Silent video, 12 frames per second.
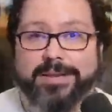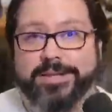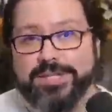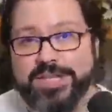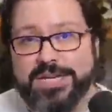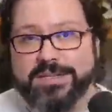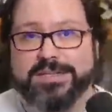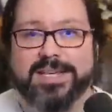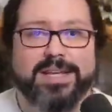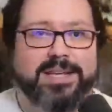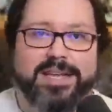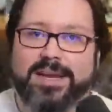and shields.
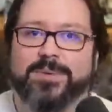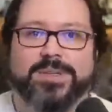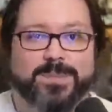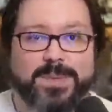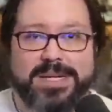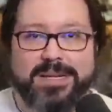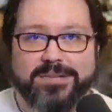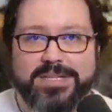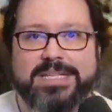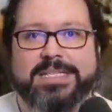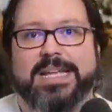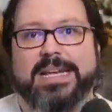It was pretty
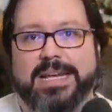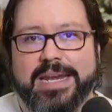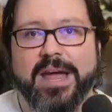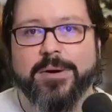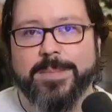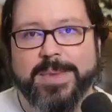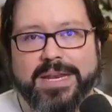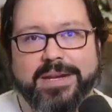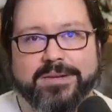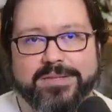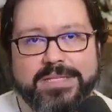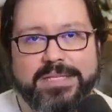inconsistent. Now we made
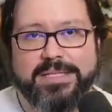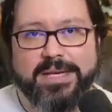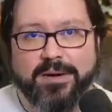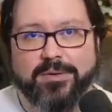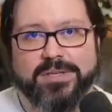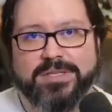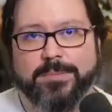it consistent across the